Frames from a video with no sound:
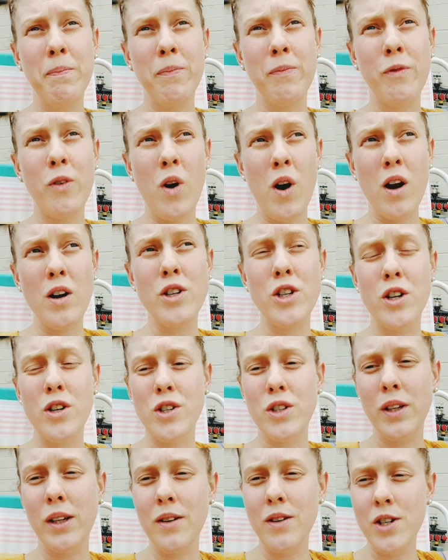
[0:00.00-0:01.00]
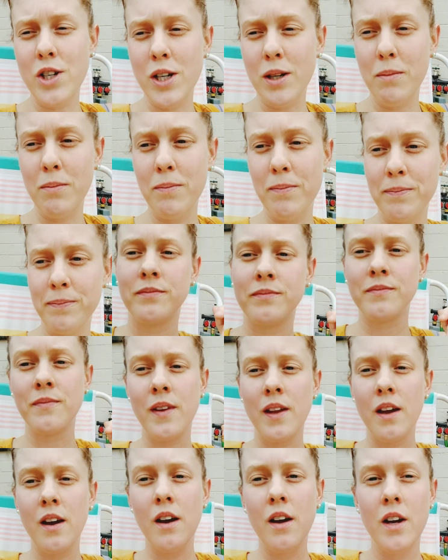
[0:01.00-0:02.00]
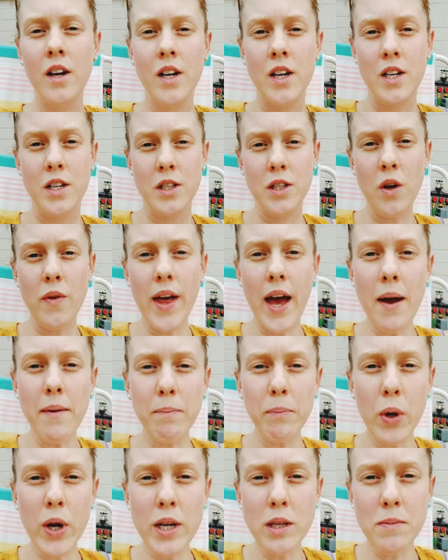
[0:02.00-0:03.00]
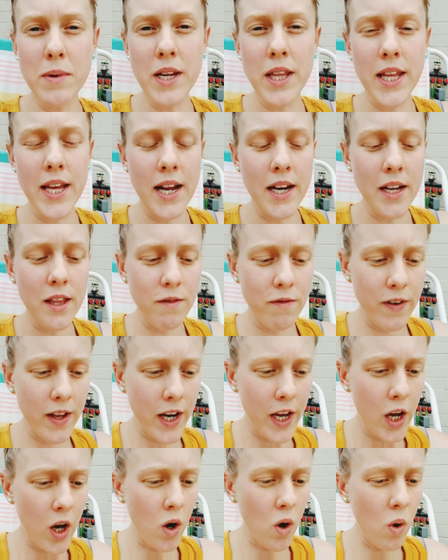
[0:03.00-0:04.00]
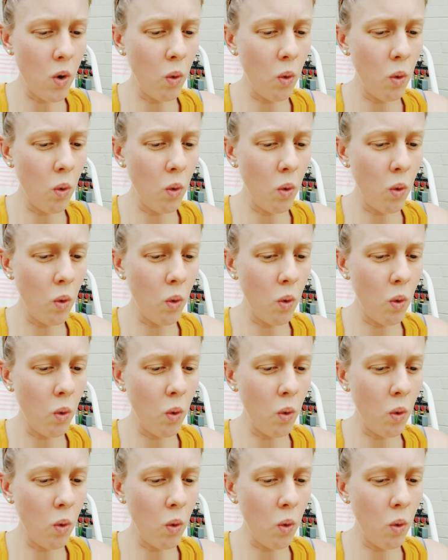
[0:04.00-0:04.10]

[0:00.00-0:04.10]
our church leadership. So that brings me to the end of the video.